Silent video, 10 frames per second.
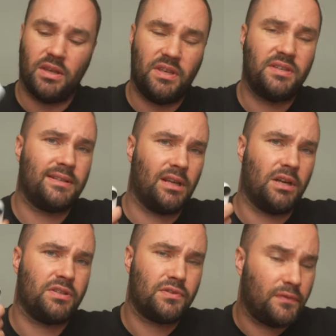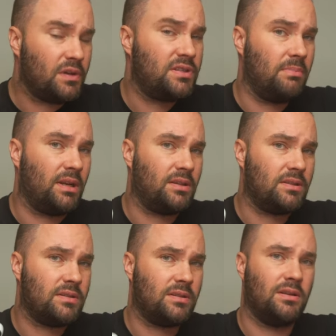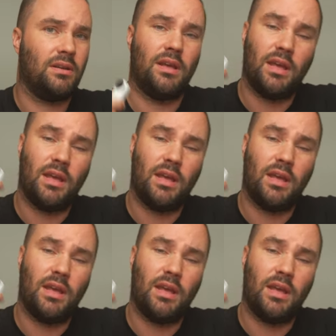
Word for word: This lasts 30 minutes,